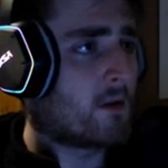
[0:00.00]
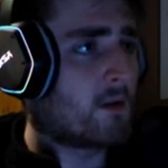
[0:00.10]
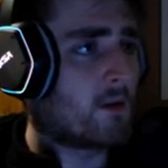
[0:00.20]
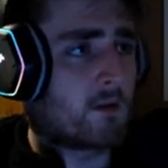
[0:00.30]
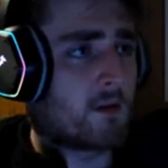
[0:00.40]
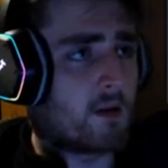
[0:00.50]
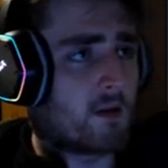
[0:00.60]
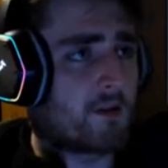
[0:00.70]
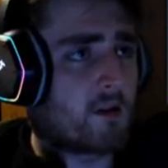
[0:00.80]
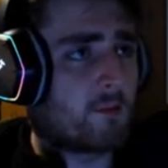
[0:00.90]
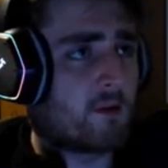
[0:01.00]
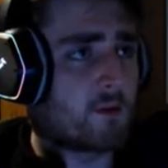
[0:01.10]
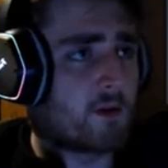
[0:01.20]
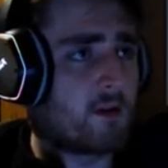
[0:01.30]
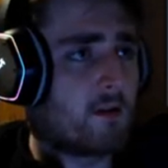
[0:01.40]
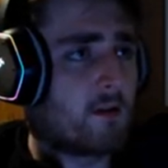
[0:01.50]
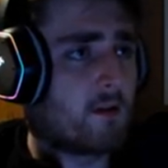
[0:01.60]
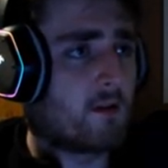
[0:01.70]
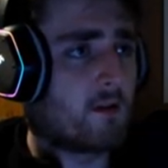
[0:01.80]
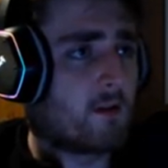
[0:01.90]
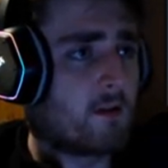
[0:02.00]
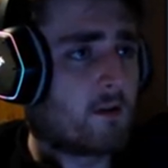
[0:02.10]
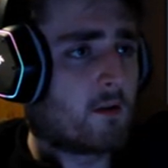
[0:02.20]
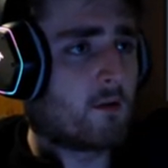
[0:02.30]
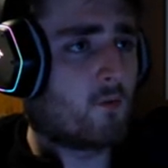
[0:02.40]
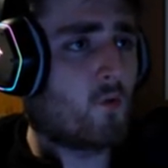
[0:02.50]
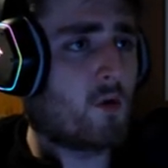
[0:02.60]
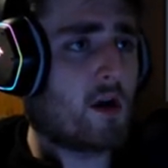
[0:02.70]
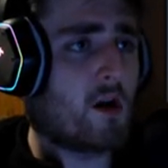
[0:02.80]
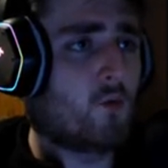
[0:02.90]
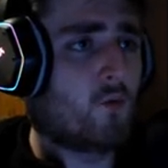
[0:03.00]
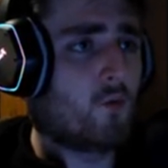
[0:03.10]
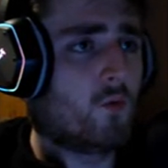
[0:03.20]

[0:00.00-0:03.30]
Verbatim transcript: Okay, let's head up this way. Whoa!